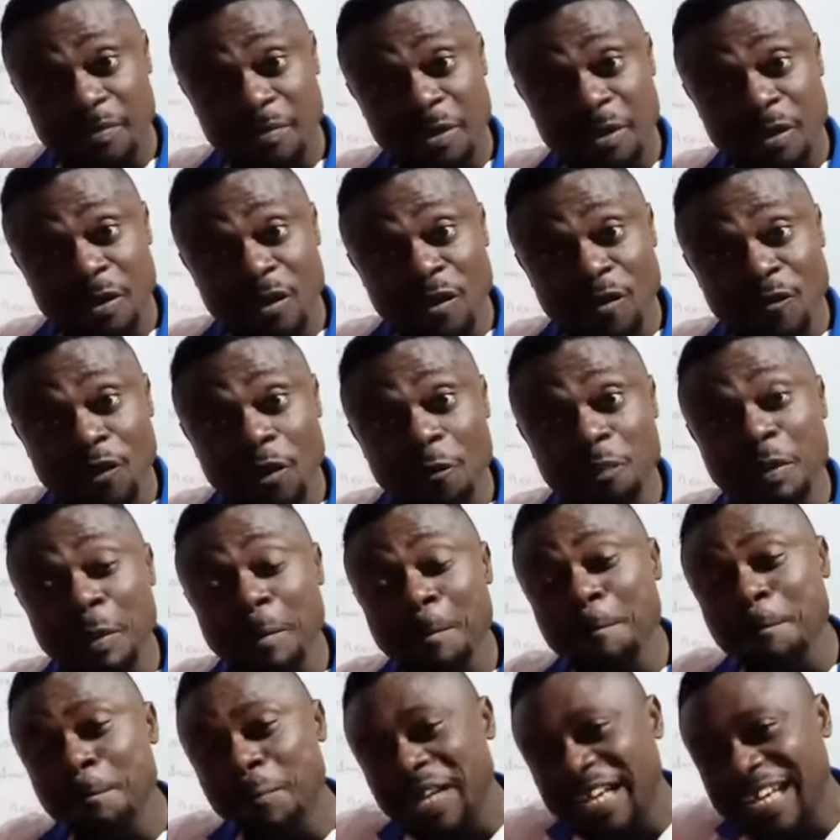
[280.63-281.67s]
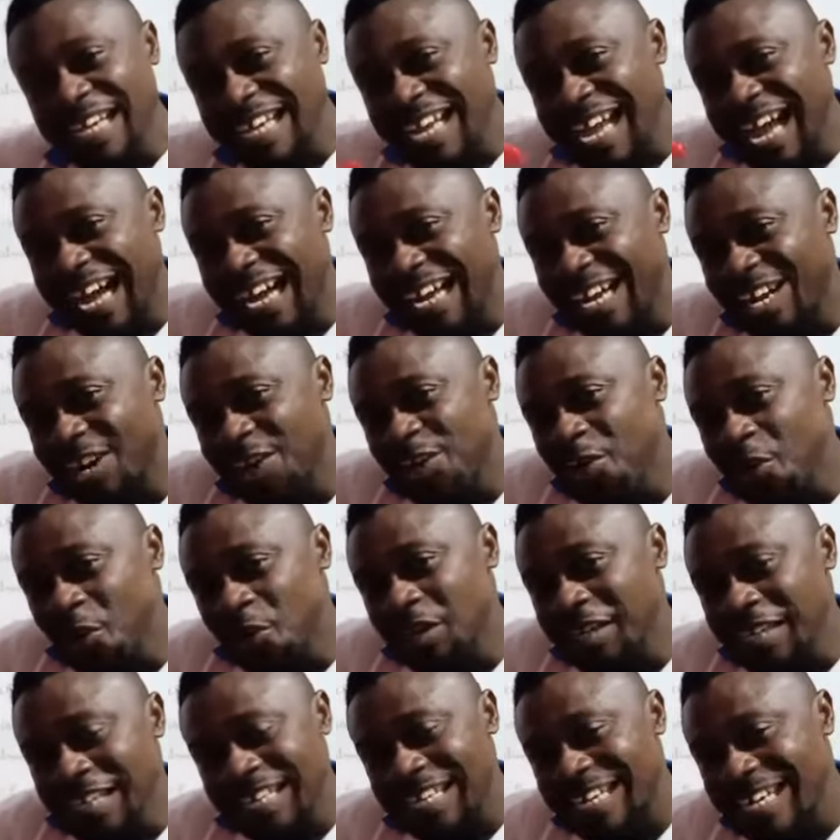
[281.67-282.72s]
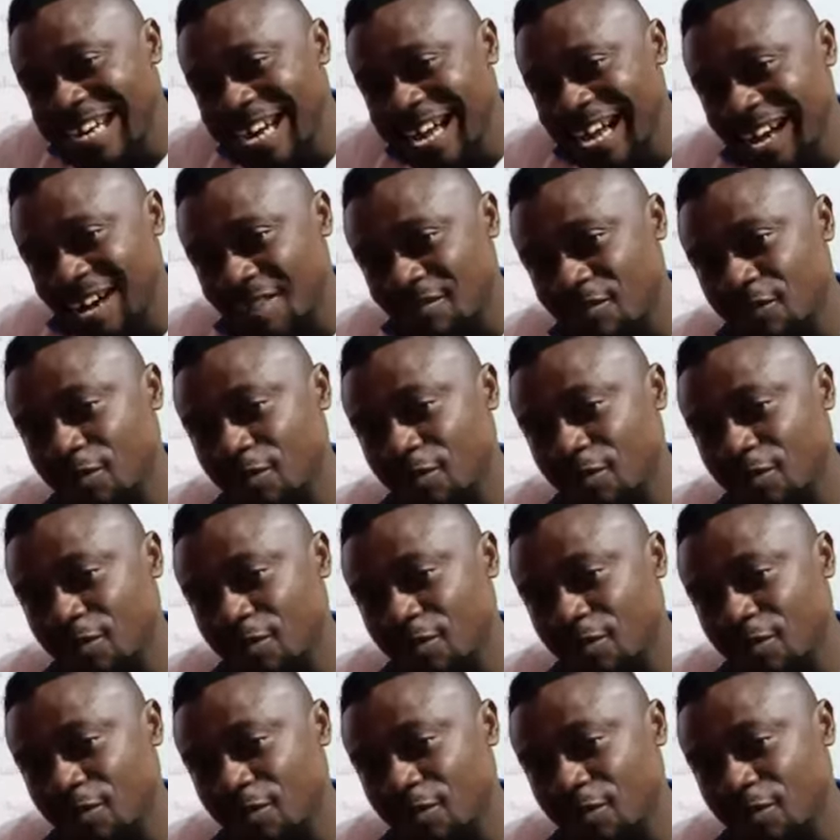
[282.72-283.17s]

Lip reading: From the preganglionic nerve